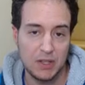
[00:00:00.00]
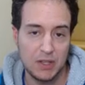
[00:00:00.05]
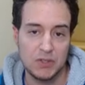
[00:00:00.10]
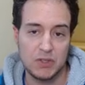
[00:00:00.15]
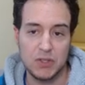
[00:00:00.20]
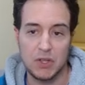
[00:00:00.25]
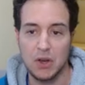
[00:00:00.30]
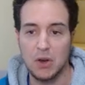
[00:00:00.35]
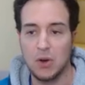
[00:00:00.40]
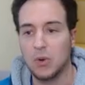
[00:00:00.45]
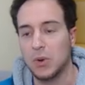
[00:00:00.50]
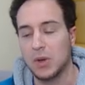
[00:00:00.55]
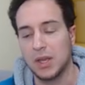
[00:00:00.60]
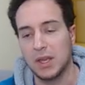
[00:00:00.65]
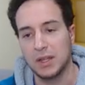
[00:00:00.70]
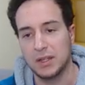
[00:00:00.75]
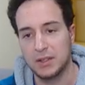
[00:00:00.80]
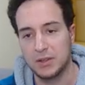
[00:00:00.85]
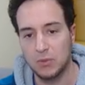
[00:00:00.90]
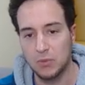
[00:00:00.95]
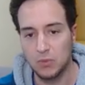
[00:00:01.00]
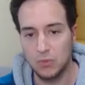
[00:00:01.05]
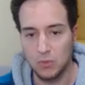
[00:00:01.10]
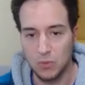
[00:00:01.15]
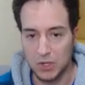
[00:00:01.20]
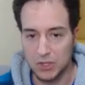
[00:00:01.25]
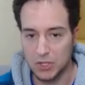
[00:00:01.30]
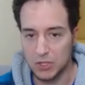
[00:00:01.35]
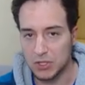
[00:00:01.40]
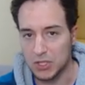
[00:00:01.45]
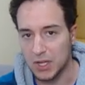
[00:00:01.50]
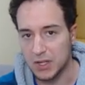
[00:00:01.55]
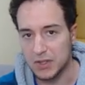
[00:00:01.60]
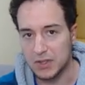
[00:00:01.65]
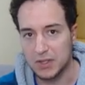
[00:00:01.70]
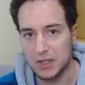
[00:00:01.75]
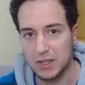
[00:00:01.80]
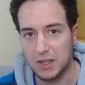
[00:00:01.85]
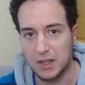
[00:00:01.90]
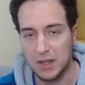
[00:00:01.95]
So it wasn't
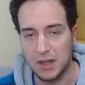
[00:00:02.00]
just